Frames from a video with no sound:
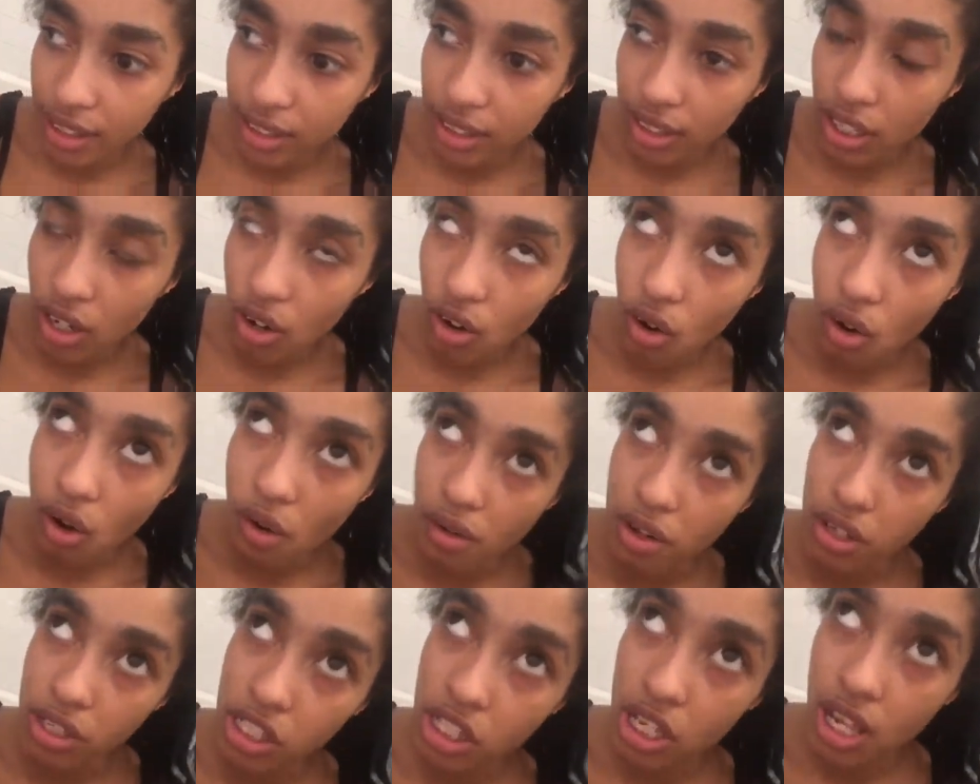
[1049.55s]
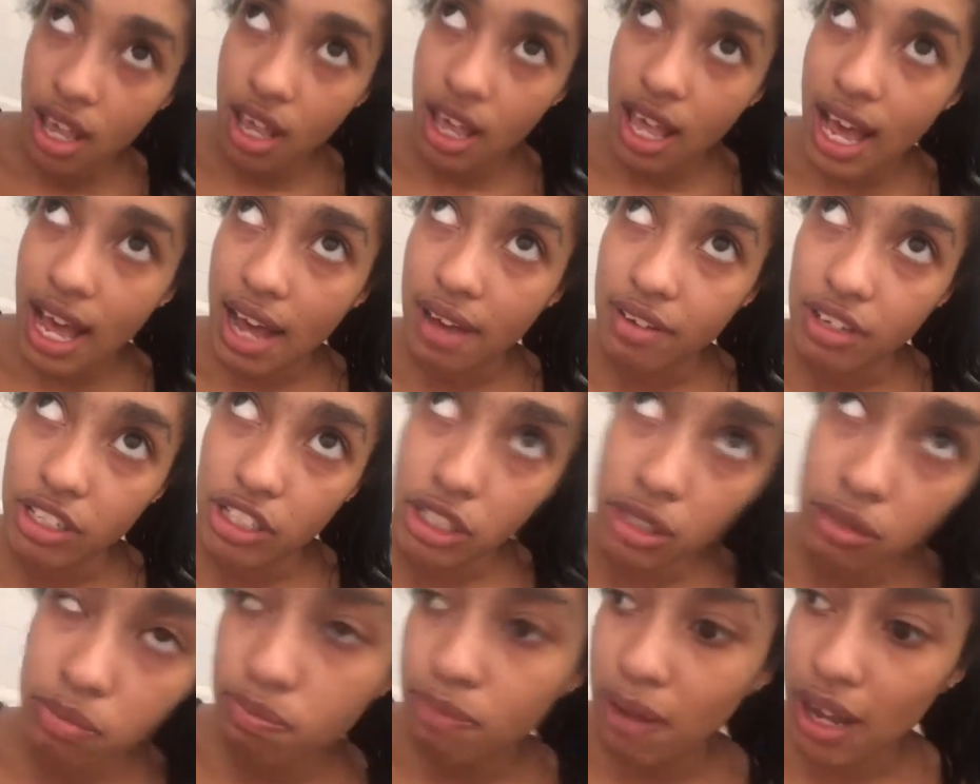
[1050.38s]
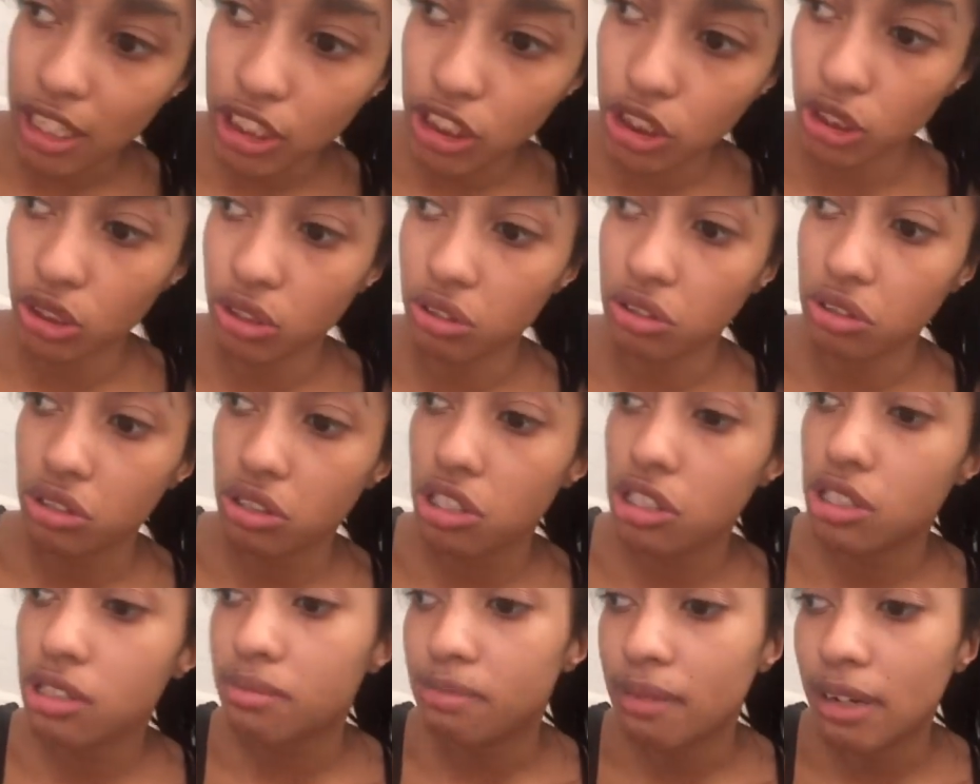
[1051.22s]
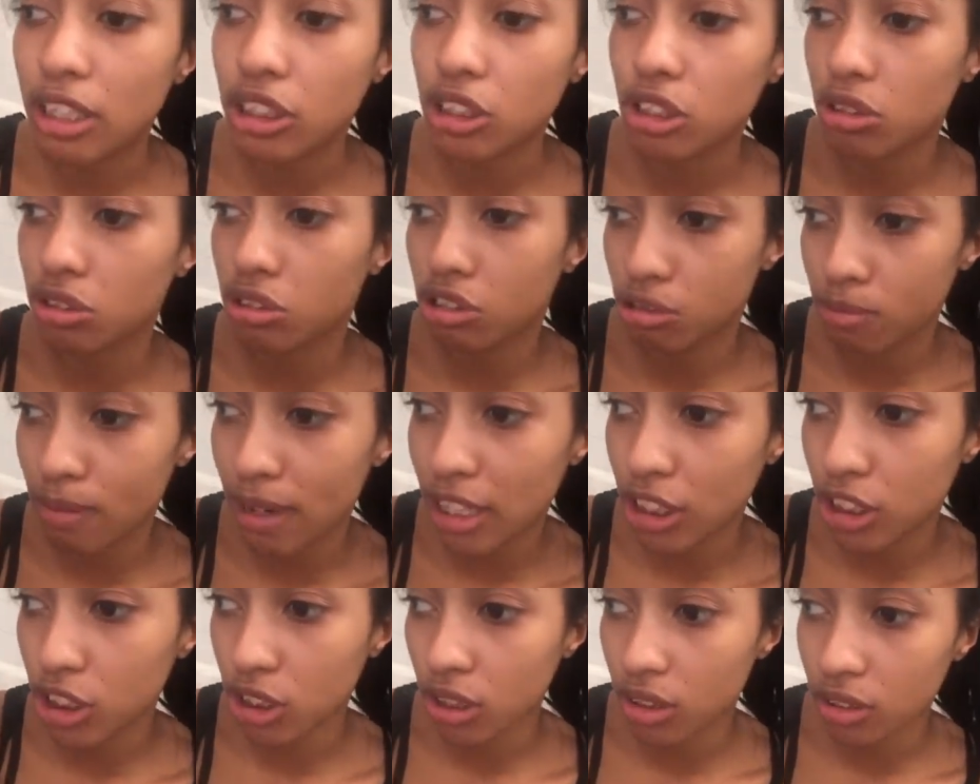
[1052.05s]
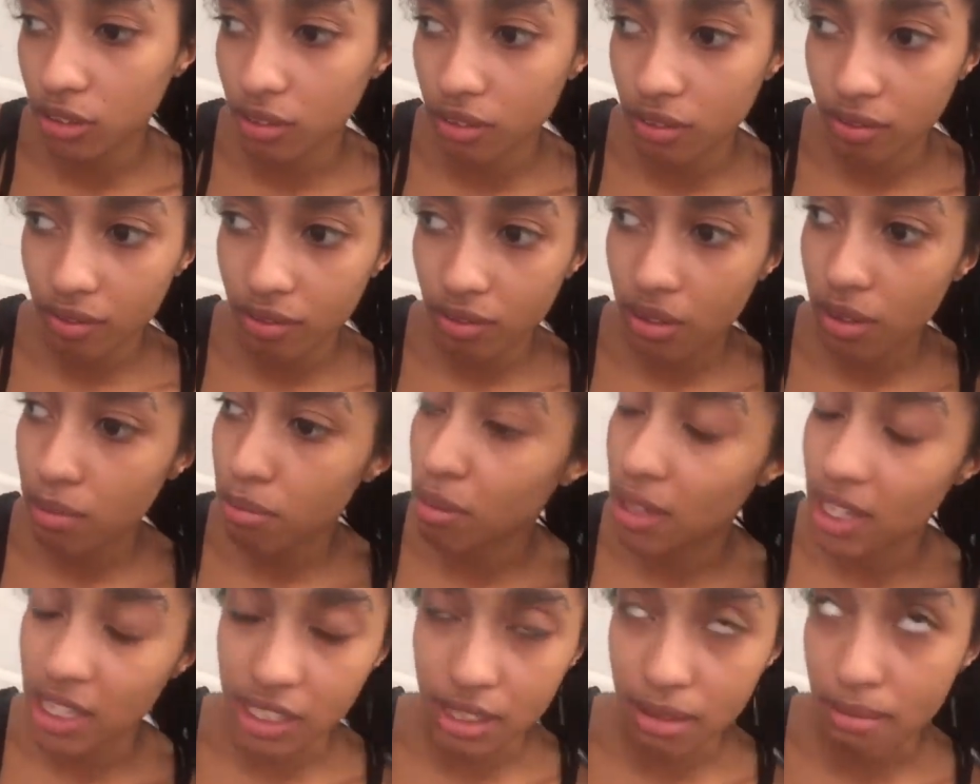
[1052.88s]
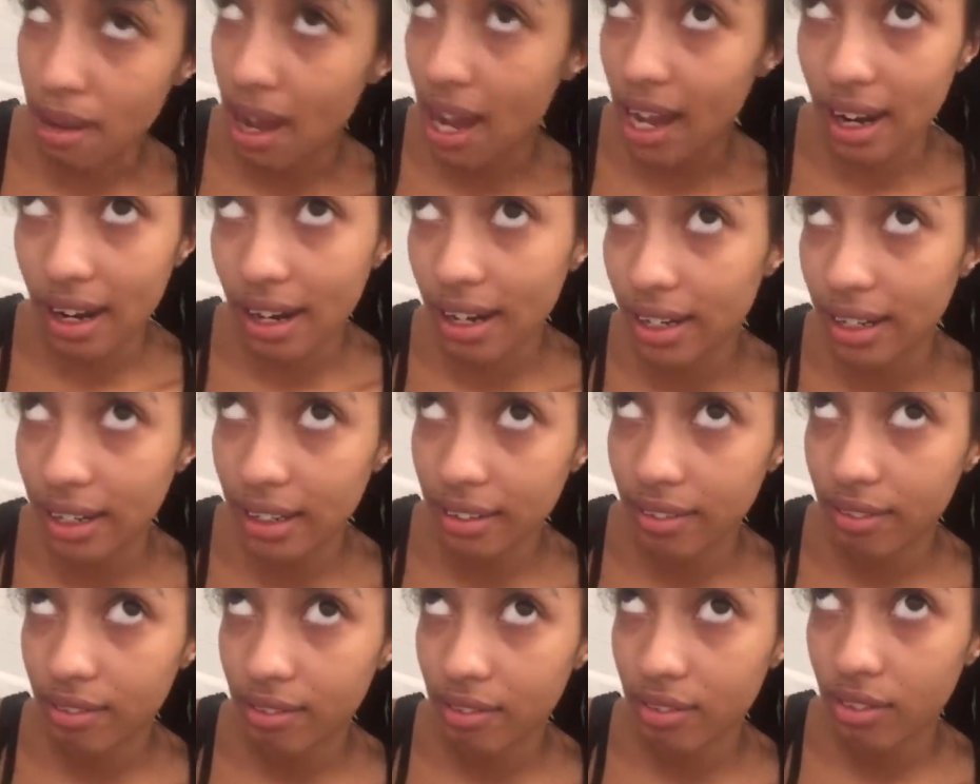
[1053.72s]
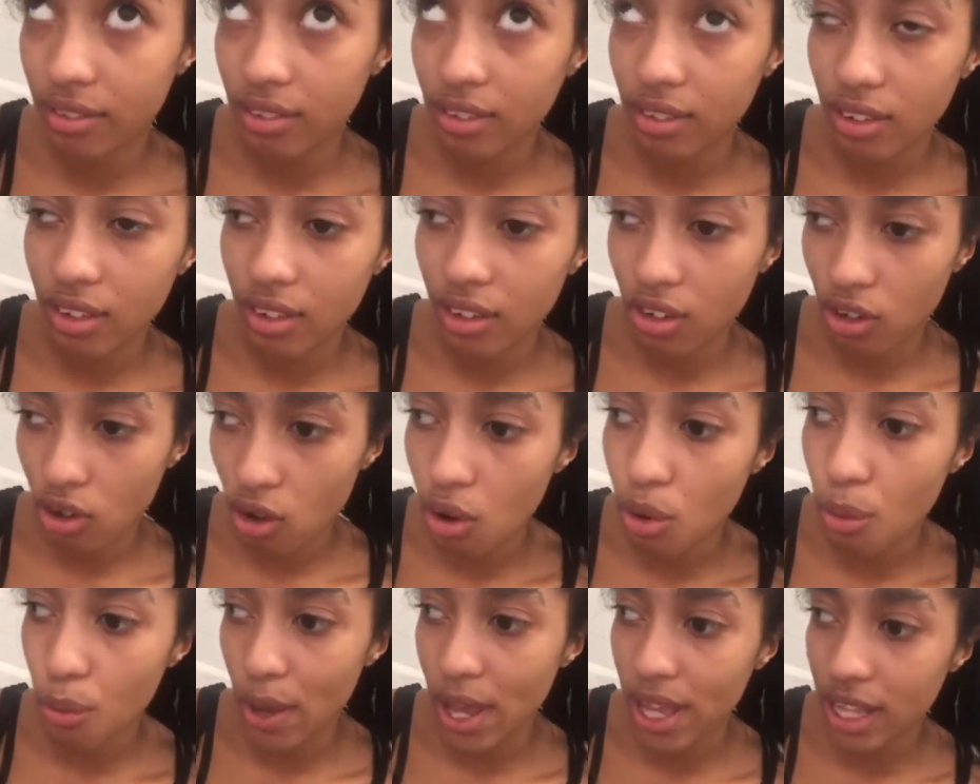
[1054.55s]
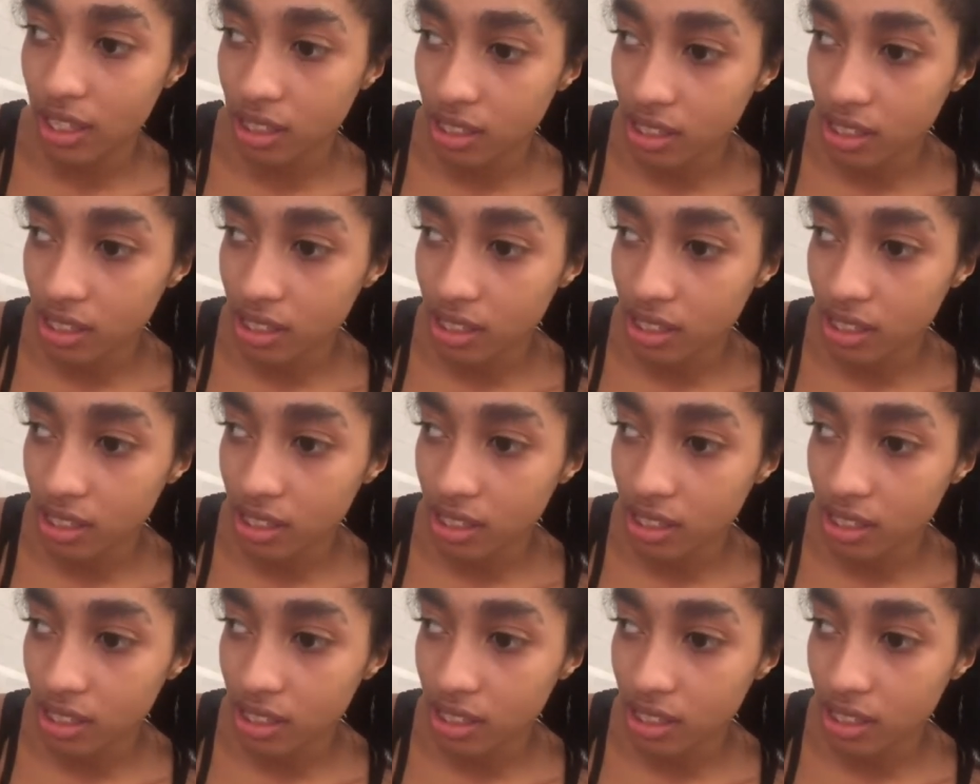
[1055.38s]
They'll always have a special, special, special place in my heart, always.